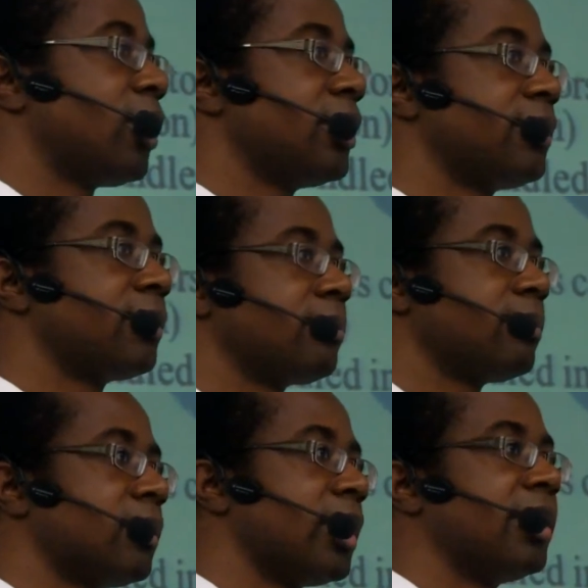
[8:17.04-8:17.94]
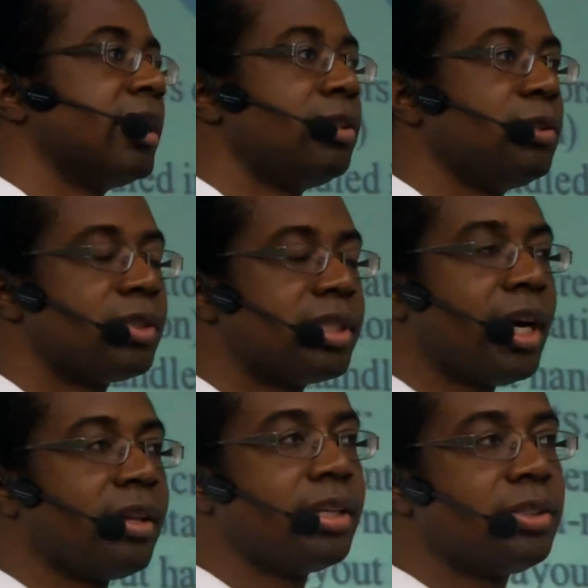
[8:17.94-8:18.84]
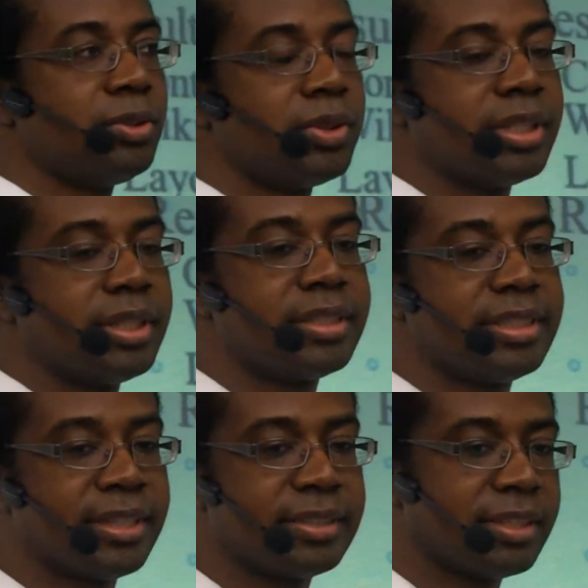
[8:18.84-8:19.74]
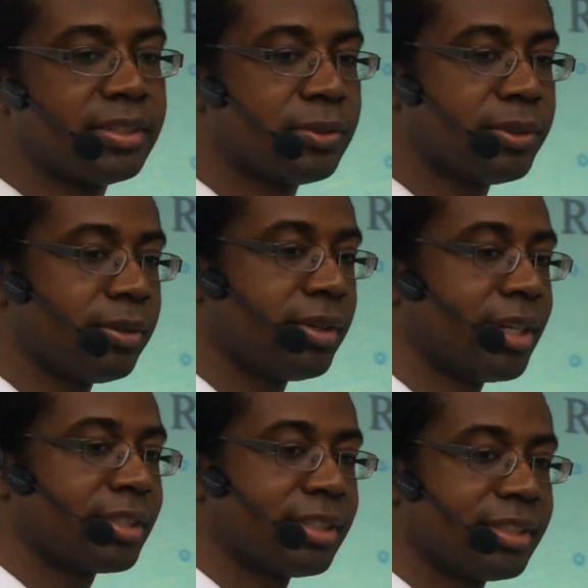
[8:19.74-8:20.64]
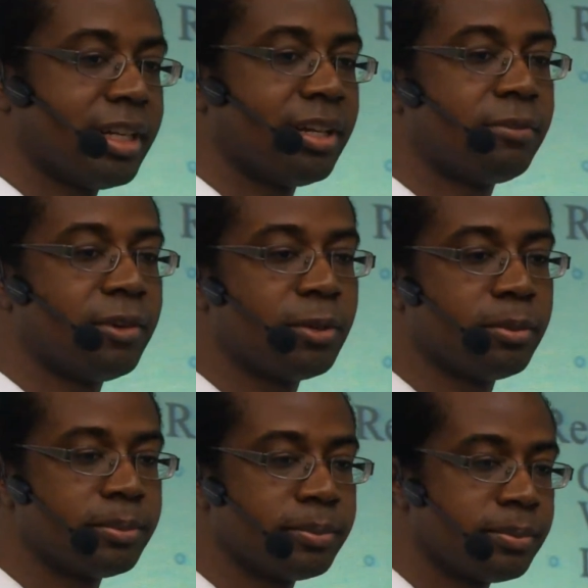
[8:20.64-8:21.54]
once, and then you style it using CSS3 or XSLFO.